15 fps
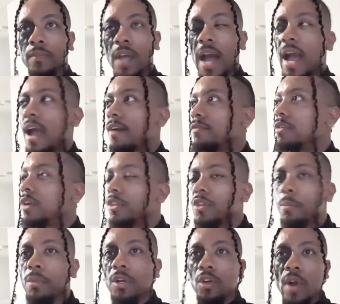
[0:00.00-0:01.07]
I have
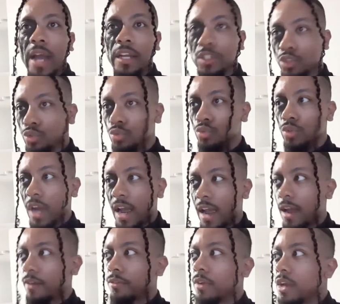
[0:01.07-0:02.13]
nothing but gratitude. I
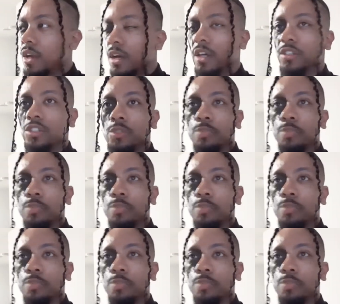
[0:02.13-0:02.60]
have a